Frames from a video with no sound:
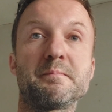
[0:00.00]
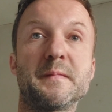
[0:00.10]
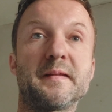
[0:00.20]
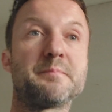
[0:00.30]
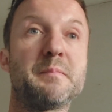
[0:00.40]

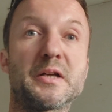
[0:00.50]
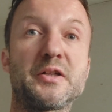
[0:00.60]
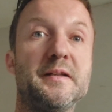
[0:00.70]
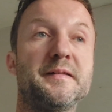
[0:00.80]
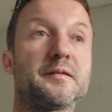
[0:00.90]
It's much
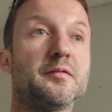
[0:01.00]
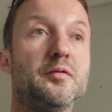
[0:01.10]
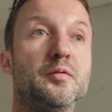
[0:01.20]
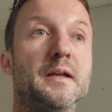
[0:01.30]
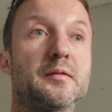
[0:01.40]
easier to
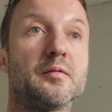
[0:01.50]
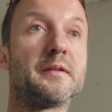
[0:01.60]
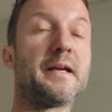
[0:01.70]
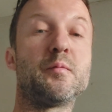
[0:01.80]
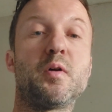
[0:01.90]
do that on
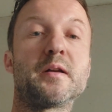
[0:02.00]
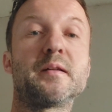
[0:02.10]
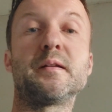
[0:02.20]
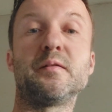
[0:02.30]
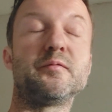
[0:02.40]
day one.
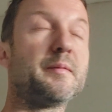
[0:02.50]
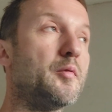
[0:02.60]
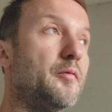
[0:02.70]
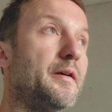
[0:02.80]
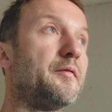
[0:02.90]
You
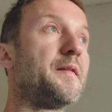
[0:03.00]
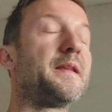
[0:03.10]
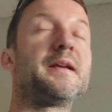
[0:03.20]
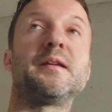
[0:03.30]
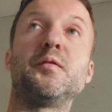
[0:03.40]
remove
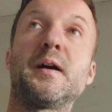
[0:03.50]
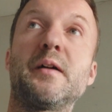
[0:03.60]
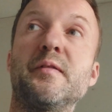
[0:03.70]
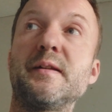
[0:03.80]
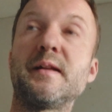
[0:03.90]
everything, you
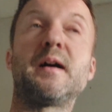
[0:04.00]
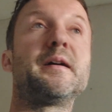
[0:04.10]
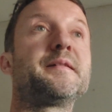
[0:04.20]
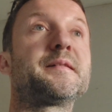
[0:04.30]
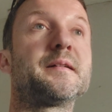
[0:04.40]
have a
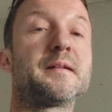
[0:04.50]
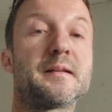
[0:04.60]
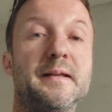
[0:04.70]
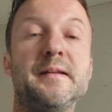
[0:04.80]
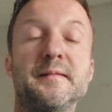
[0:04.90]
nice
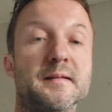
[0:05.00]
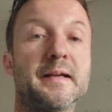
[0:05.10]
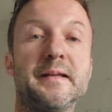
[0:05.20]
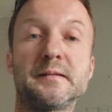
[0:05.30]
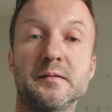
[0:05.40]
clean
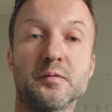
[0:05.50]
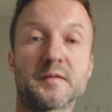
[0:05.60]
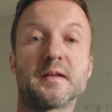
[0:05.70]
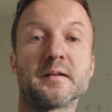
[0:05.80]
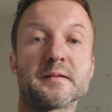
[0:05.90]
slate to
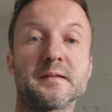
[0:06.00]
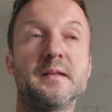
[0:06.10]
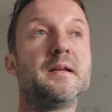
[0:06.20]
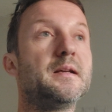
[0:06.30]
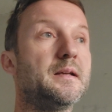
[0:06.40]
start.
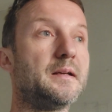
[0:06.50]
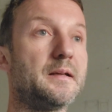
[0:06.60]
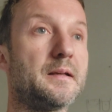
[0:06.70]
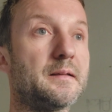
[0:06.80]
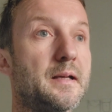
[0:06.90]

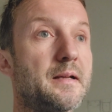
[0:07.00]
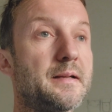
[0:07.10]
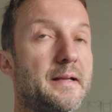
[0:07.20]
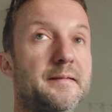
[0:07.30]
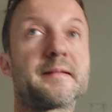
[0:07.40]
The
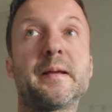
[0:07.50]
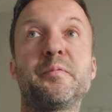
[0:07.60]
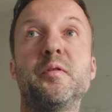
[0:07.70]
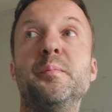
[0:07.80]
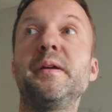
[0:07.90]
next step
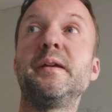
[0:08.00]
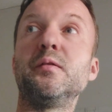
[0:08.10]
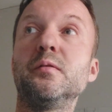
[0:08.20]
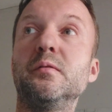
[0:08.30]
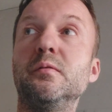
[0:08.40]
will be
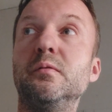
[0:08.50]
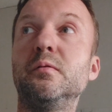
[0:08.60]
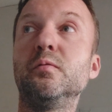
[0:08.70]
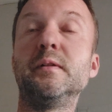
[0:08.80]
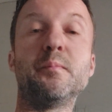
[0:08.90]
you
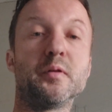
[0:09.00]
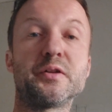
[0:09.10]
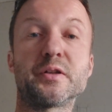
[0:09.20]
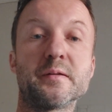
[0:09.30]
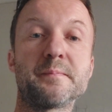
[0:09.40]
do
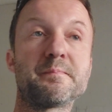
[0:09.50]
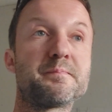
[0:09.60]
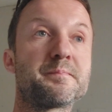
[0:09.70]
demolition.